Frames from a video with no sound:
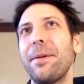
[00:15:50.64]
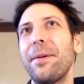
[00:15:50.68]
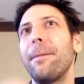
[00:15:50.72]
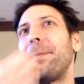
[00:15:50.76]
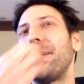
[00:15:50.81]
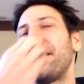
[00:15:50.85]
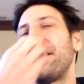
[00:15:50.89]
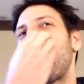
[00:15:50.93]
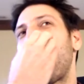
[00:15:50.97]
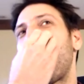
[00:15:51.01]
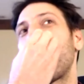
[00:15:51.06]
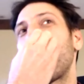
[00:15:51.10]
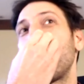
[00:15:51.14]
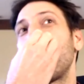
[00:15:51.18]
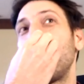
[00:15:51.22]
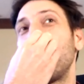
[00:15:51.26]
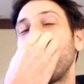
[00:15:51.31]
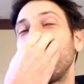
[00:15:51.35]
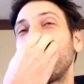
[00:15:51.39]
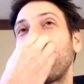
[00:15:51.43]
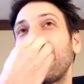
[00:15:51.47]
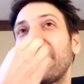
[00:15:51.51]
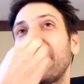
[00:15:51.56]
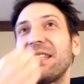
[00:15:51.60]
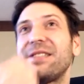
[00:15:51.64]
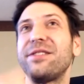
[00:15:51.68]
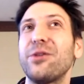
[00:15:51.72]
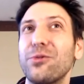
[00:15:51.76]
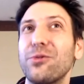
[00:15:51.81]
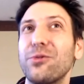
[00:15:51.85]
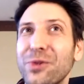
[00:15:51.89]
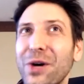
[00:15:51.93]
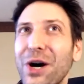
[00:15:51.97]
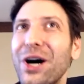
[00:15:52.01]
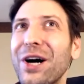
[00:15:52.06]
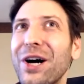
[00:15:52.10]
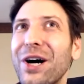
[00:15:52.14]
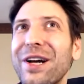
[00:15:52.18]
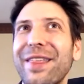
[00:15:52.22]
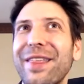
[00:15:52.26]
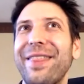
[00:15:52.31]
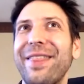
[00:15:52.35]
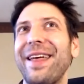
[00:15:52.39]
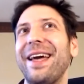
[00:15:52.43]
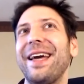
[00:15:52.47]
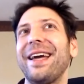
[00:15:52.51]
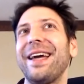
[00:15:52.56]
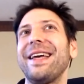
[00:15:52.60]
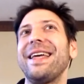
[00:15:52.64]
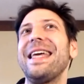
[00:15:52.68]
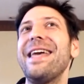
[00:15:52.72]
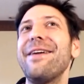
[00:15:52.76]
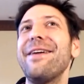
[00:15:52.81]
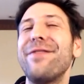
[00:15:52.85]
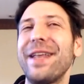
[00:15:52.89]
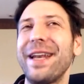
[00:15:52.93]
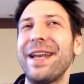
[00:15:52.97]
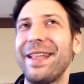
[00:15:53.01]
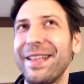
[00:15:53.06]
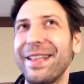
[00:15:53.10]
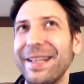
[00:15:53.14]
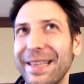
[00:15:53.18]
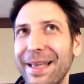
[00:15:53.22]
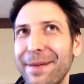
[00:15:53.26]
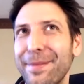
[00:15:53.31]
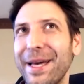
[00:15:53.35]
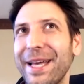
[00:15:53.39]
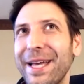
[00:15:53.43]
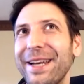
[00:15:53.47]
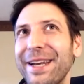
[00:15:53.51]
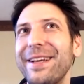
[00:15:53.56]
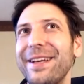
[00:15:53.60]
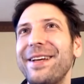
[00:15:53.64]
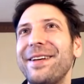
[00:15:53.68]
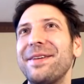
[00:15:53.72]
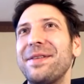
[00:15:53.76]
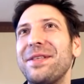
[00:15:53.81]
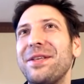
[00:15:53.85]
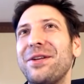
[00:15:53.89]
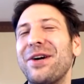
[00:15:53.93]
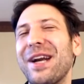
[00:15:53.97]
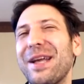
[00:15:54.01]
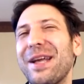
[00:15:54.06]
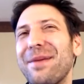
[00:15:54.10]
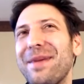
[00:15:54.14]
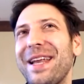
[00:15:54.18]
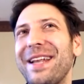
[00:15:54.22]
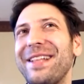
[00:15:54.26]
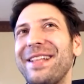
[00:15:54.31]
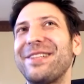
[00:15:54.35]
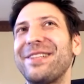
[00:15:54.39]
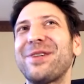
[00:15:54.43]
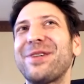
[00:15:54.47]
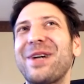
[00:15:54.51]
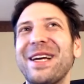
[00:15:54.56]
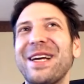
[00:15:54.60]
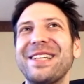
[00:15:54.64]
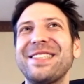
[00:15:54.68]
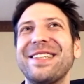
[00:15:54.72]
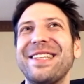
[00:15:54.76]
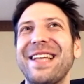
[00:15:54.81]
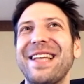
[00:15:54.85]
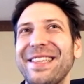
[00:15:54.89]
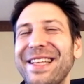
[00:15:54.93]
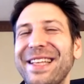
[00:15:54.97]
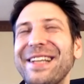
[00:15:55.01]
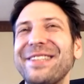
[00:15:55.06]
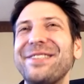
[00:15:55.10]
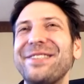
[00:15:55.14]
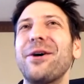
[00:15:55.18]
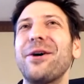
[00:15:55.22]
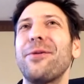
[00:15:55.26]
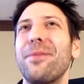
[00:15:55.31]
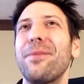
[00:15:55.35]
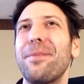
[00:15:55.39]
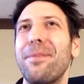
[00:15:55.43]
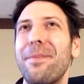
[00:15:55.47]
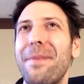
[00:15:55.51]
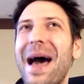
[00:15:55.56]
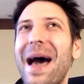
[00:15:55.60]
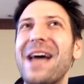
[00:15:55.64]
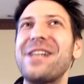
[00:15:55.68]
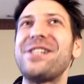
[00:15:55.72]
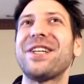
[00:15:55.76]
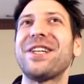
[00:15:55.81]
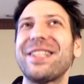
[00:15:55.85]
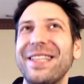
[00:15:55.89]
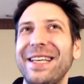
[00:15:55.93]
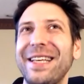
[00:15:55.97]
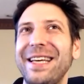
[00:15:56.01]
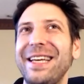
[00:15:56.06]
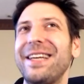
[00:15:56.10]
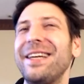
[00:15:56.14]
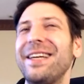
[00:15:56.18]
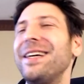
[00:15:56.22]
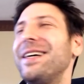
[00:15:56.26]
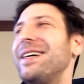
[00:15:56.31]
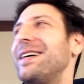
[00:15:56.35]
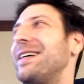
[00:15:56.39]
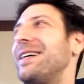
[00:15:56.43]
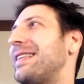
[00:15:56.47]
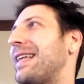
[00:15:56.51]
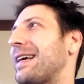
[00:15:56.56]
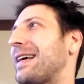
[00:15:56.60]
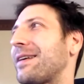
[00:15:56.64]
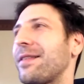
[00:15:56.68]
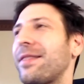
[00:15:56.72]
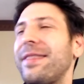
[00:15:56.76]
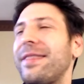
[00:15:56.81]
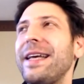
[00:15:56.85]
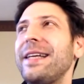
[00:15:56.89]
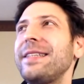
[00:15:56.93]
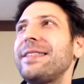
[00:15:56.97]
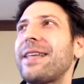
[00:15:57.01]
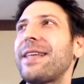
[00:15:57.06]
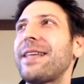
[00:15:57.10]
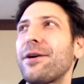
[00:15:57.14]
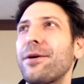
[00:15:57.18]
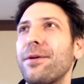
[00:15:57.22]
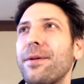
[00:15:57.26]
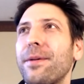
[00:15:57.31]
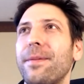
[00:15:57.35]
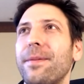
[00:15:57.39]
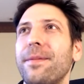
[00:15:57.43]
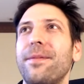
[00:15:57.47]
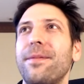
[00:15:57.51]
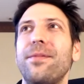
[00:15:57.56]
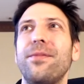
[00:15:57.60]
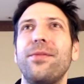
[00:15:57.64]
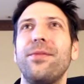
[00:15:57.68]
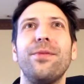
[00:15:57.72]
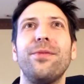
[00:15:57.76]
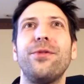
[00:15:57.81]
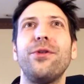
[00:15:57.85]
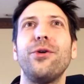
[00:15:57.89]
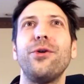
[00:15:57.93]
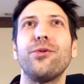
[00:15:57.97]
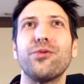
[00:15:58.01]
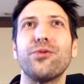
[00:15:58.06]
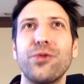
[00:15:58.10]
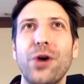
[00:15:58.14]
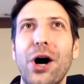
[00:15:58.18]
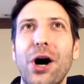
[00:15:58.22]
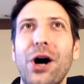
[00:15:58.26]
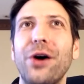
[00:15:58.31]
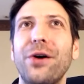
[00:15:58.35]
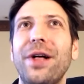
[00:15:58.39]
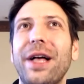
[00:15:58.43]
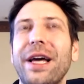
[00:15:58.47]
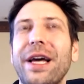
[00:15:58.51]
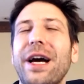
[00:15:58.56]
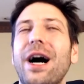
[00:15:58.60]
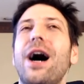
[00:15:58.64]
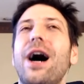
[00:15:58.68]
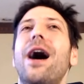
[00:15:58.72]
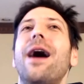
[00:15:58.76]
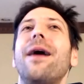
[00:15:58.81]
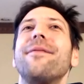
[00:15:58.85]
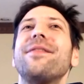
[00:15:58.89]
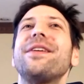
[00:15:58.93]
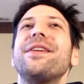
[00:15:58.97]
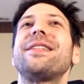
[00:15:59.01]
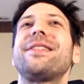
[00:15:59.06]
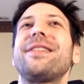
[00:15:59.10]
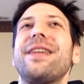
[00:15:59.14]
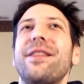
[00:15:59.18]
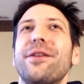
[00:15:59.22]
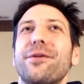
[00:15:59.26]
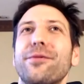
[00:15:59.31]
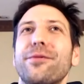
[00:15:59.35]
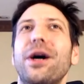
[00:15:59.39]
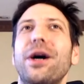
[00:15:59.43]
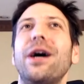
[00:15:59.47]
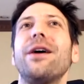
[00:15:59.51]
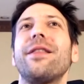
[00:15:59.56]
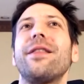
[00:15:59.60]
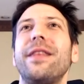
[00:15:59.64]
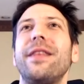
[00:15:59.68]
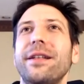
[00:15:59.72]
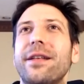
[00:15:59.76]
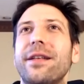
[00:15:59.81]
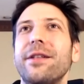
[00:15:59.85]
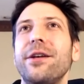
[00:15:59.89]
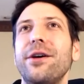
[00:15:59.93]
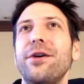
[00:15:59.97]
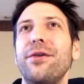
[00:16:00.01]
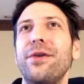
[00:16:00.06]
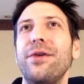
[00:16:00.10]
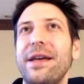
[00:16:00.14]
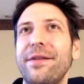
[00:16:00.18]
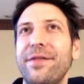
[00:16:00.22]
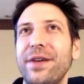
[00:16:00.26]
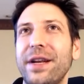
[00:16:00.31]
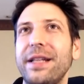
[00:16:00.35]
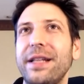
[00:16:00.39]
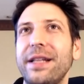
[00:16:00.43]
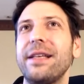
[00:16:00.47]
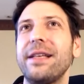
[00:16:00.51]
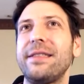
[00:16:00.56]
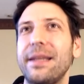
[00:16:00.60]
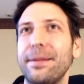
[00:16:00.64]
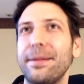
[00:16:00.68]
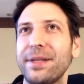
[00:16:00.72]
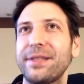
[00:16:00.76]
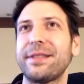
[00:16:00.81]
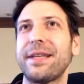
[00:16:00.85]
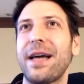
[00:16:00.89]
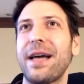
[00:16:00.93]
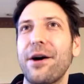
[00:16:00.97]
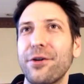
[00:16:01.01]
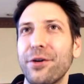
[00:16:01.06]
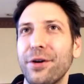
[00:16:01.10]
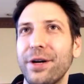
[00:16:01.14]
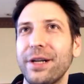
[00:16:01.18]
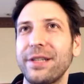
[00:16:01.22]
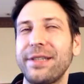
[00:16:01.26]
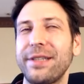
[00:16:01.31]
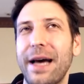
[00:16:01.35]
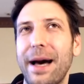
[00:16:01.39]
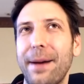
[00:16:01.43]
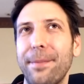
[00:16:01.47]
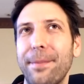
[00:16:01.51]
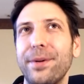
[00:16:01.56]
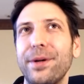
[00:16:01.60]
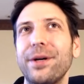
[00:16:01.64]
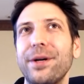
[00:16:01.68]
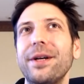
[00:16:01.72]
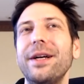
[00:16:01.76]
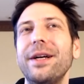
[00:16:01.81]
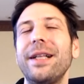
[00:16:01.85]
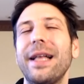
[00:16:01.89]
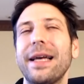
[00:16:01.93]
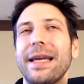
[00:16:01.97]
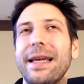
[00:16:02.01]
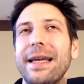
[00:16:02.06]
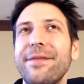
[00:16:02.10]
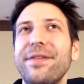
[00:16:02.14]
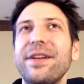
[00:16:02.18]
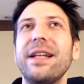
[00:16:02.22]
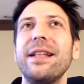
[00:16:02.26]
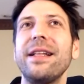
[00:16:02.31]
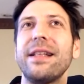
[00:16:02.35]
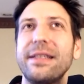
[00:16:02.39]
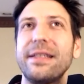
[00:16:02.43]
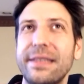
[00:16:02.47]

But now you're doing something that's the wrong thing, even in the limit. You know what I mean? And this is where I get to like things don't magically, like things that are the wrong, like obviously the wrong thing to do, even in the simplest counterexample, like even in the